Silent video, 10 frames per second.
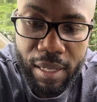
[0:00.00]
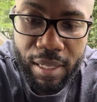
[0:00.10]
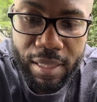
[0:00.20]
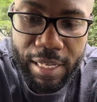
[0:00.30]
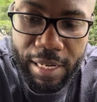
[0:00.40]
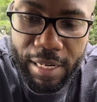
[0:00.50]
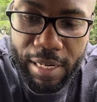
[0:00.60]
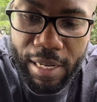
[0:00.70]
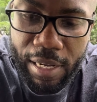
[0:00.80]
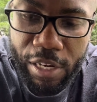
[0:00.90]

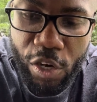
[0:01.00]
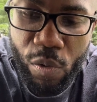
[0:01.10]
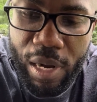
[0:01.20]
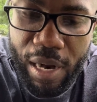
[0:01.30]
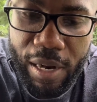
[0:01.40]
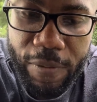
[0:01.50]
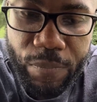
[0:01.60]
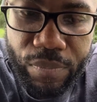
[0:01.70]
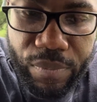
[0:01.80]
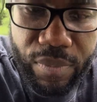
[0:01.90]
the Yukon.
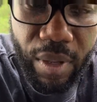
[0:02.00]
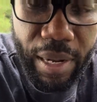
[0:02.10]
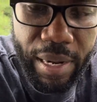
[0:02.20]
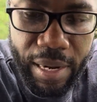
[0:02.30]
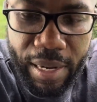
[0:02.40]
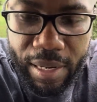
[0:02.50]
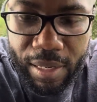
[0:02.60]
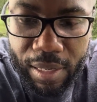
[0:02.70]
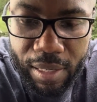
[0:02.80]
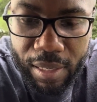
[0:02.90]

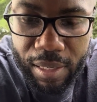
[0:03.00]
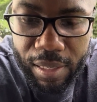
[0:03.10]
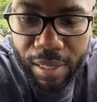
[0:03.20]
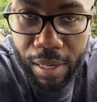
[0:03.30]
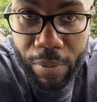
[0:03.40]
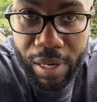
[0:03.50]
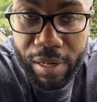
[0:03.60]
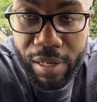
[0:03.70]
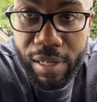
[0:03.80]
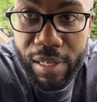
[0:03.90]
And I want
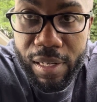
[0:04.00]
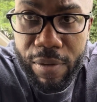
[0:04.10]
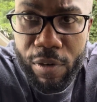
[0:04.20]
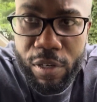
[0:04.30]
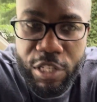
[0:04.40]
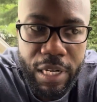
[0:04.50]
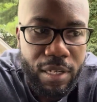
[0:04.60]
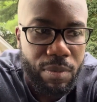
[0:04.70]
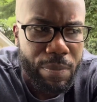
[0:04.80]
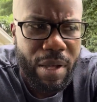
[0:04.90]
to give a good shout out
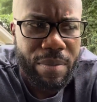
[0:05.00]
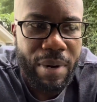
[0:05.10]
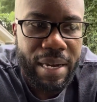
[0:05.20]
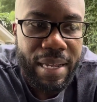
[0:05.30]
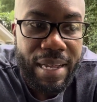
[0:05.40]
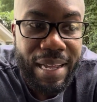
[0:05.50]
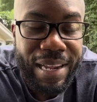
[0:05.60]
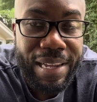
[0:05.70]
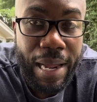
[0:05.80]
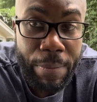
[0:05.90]
to my brother Mike.
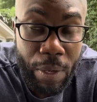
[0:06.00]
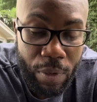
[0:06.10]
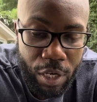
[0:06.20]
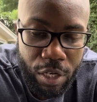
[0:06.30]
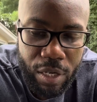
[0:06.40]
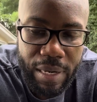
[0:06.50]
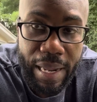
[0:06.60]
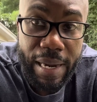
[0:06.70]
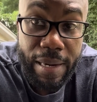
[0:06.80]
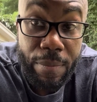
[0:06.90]
He came up with a good
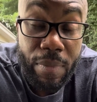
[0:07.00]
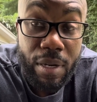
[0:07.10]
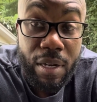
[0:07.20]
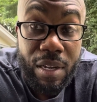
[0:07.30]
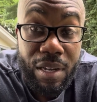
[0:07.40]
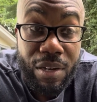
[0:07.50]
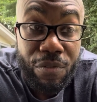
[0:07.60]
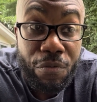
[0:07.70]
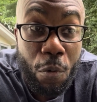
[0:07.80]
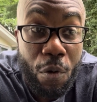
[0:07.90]
name
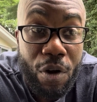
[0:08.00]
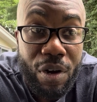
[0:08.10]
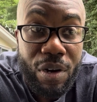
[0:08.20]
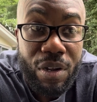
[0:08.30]
for